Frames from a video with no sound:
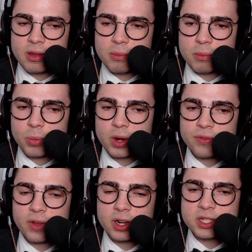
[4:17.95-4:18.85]
Ric
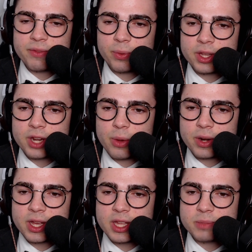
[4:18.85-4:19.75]
Flair doesn't even really know where
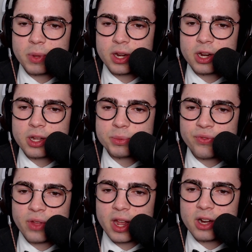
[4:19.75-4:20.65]
he is, but here comes
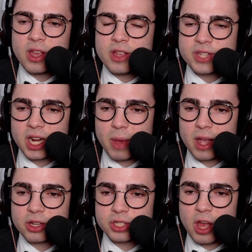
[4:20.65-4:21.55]
Flair, sending
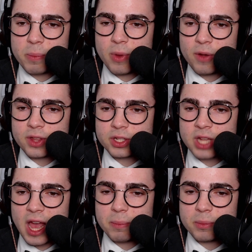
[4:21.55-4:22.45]
Michaels up over the
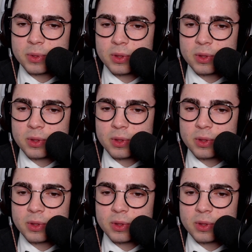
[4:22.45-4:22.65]
top.